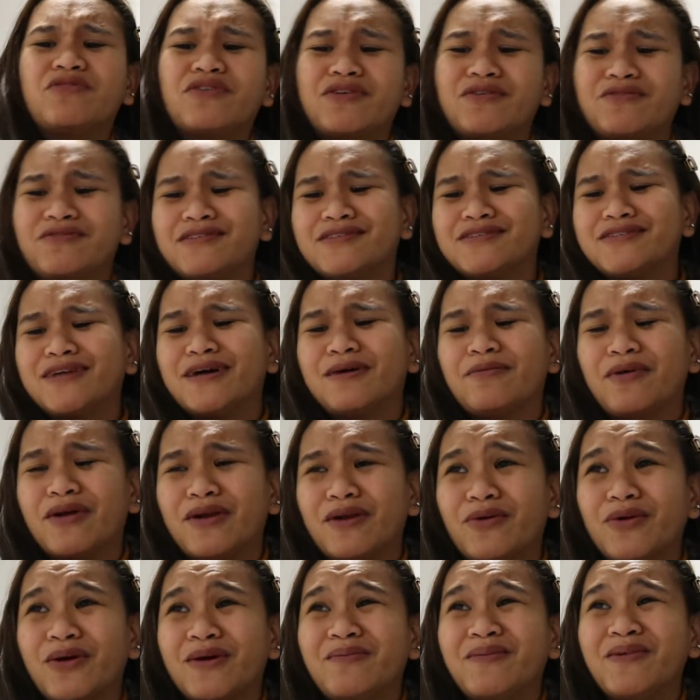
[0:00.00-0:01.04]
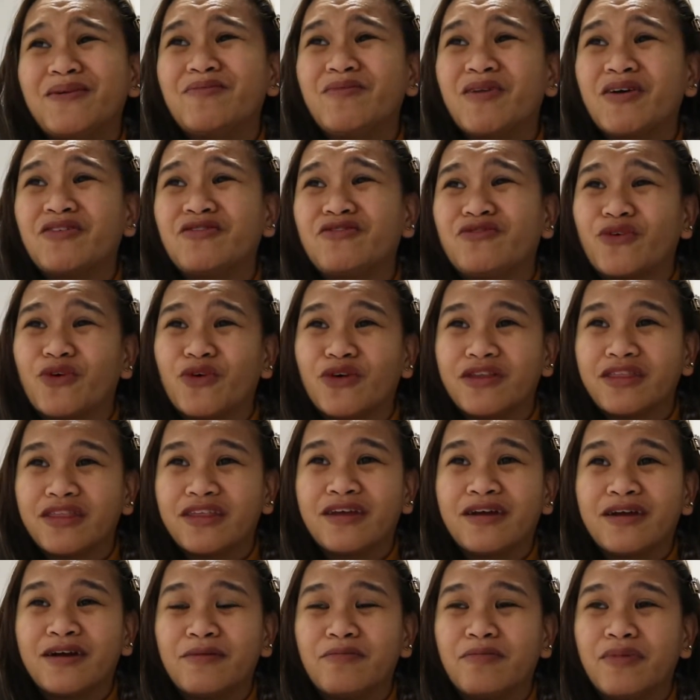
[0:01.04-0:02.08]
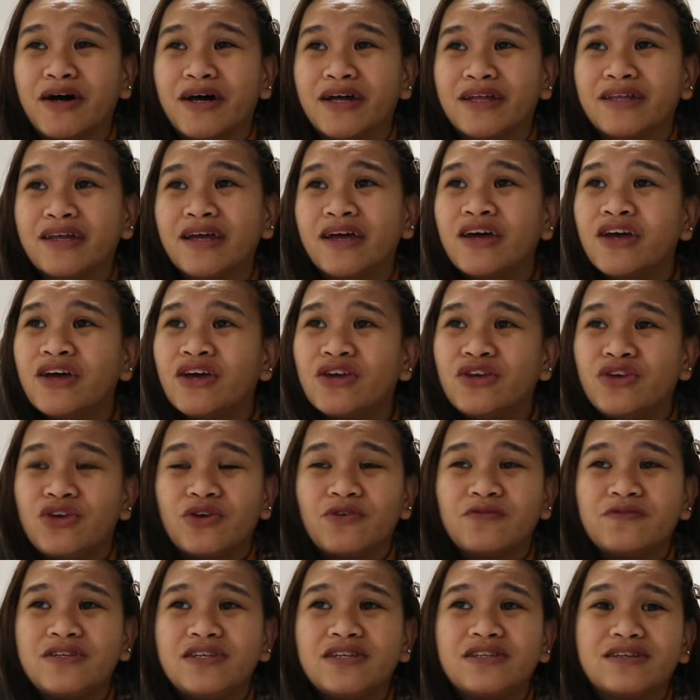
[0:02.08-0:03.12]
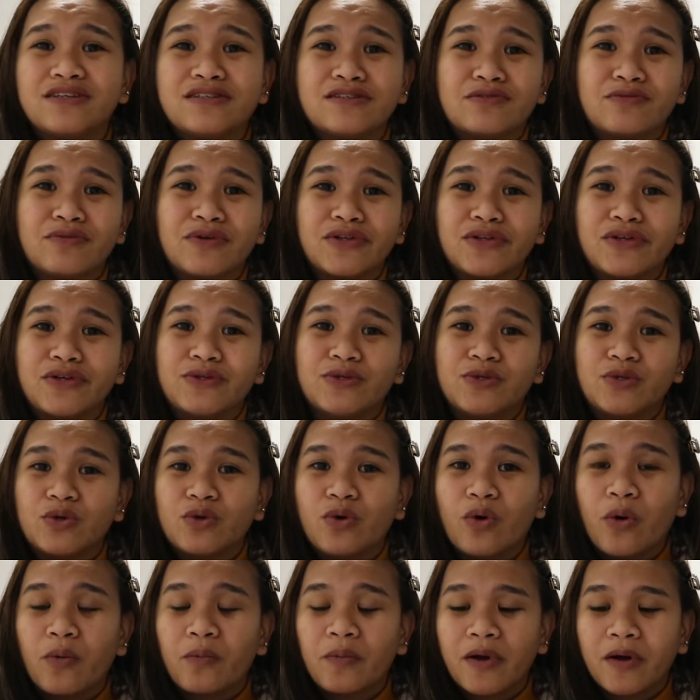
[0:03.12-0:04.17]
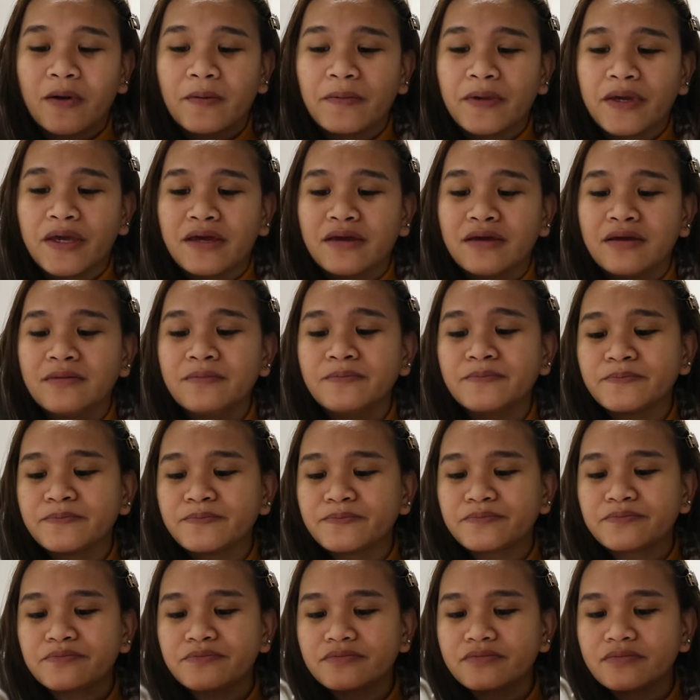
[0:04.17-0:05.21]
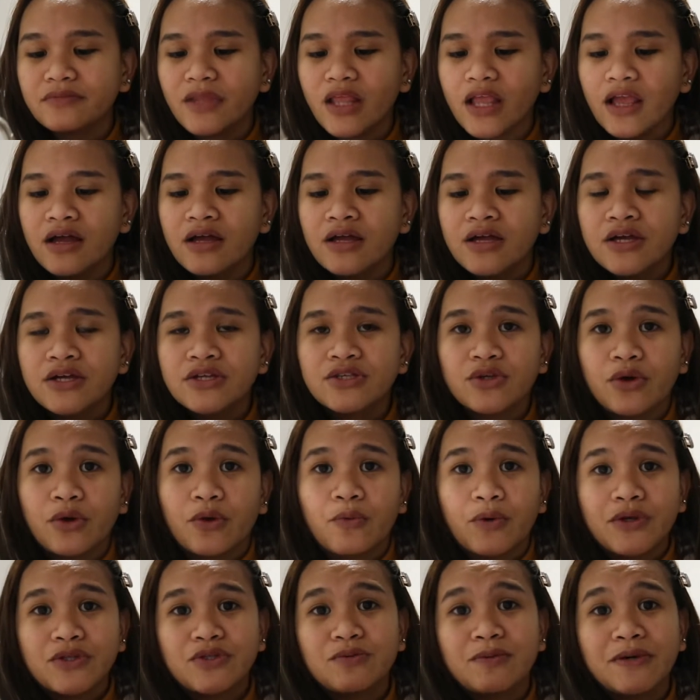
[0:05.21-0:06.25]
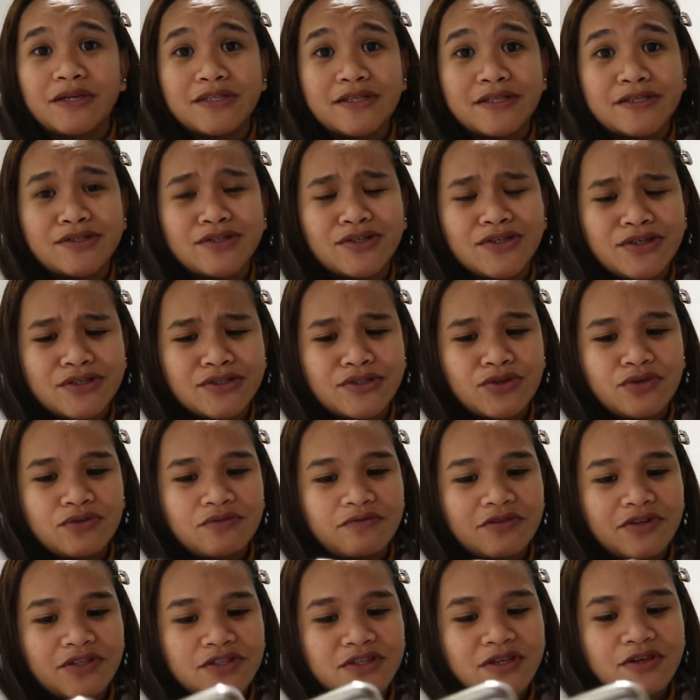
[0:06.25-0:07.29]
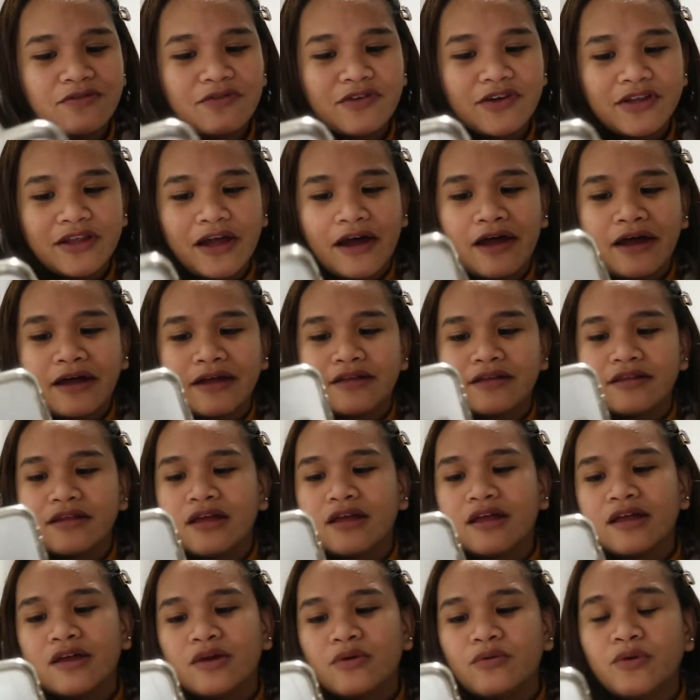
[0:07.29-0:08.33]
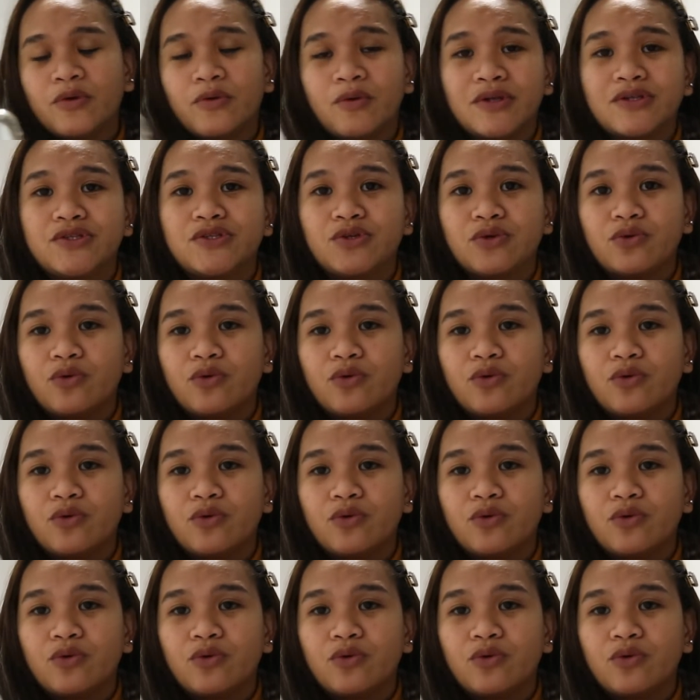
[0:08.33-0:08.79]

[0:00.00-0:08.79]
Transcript: for the first time. I know I'm in my fourth year, but UFT doesn't really do homecoming. So I went to my sister's university for that. We went to